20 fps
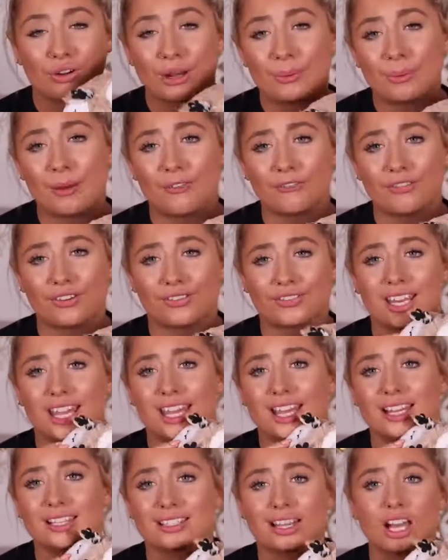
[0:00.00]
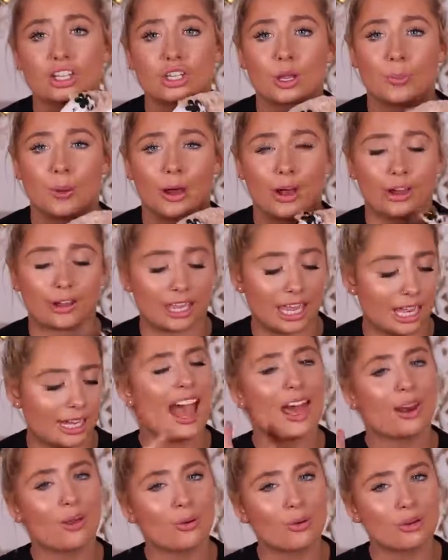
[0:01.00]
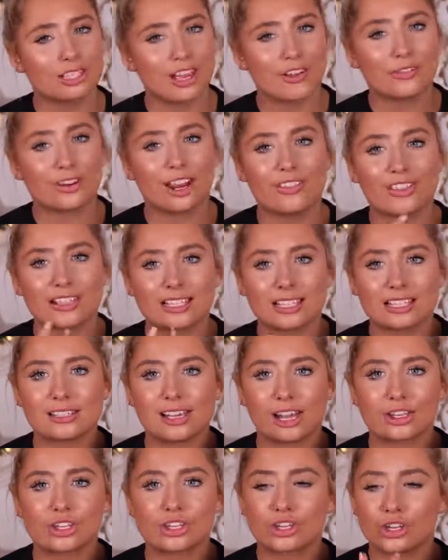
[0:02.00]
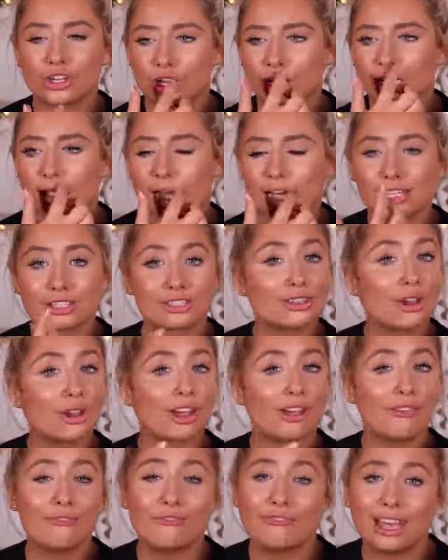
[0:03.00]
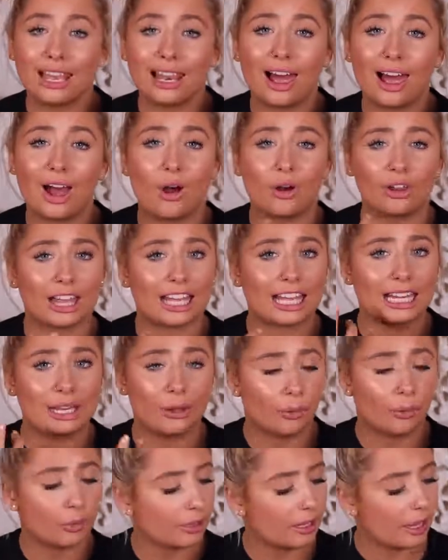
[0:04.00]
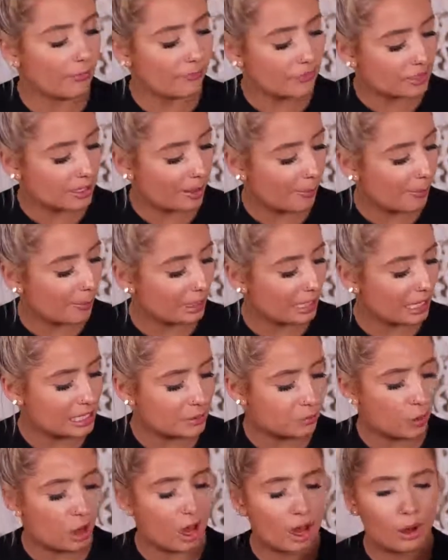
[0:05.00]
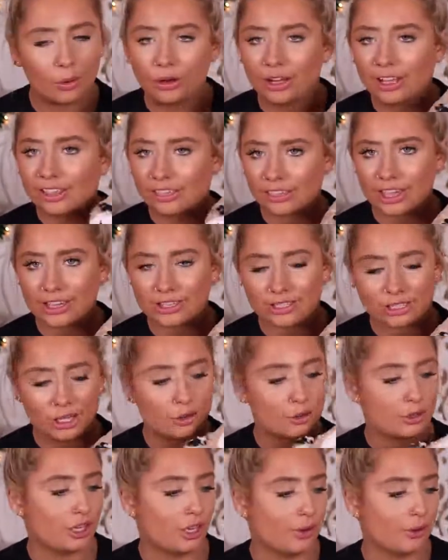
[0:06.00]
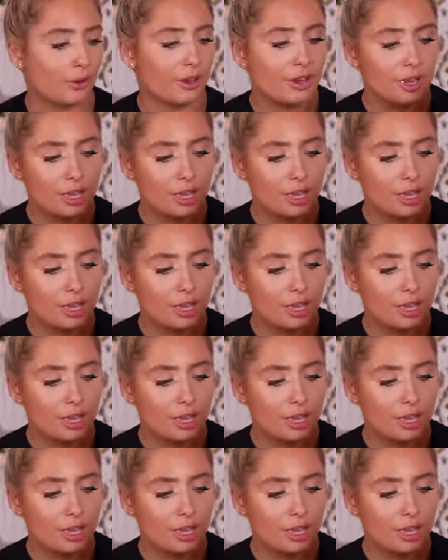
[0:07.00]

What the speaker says: £3.50, such a bargain. And also, I feel like this is such a good like stocking filler or like a little gift for somebody as well. They're so cute.